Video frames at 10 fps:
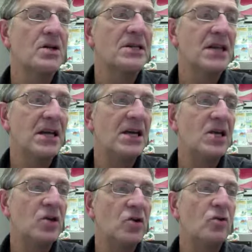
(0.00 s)

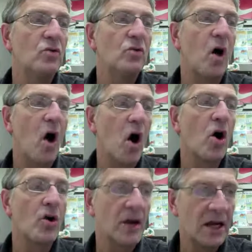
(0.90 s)

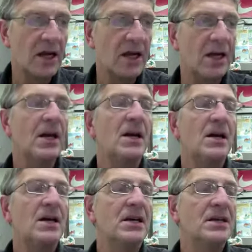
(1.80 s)
Ture,
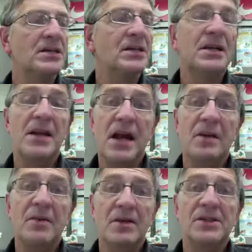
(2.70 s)
is the
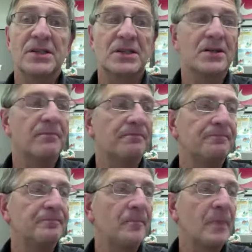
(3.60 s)
naming system.
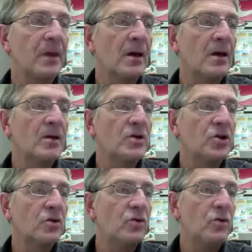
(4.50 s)

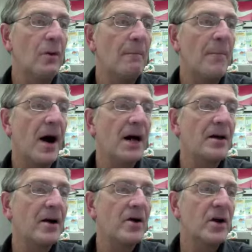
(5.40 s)
2.
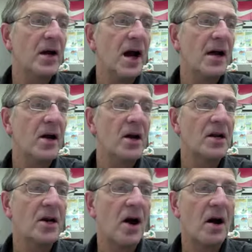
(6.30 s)
Binary
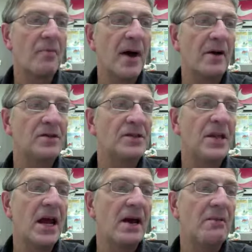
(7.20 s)
ionic compounds
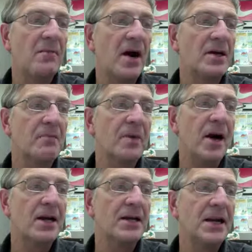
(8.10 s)
named by
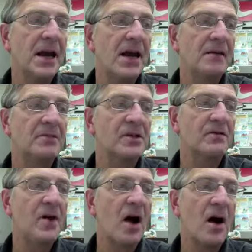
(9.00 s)
combining names
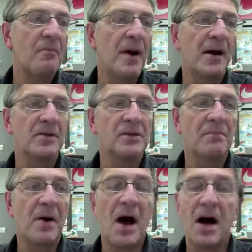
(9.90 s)
of compounds
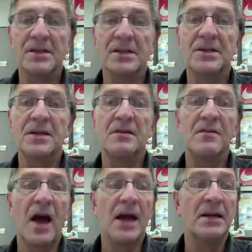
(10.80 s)
positive
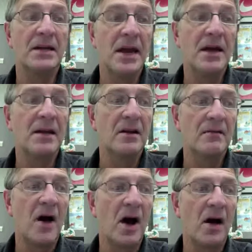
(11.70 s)
and negative
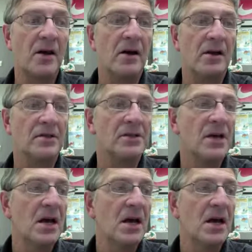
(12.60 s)
ions.